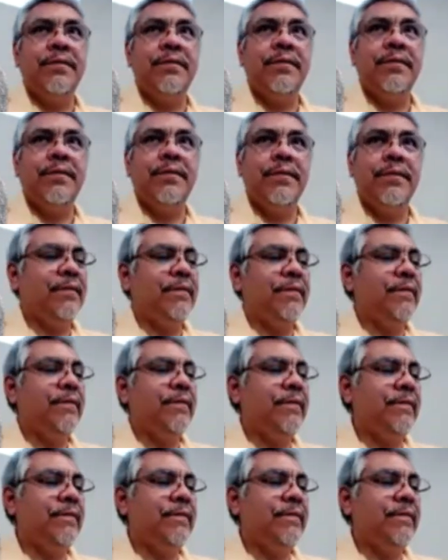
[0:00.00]

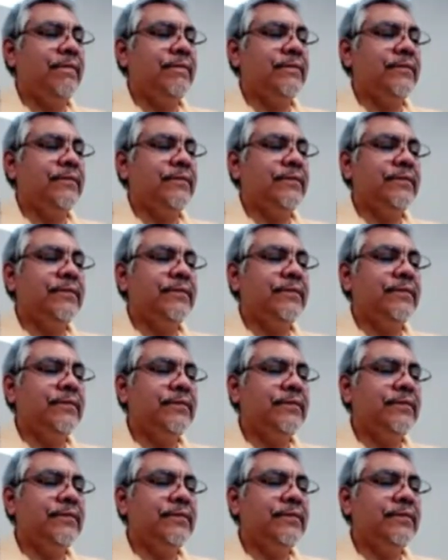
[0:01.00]
Nothing is said.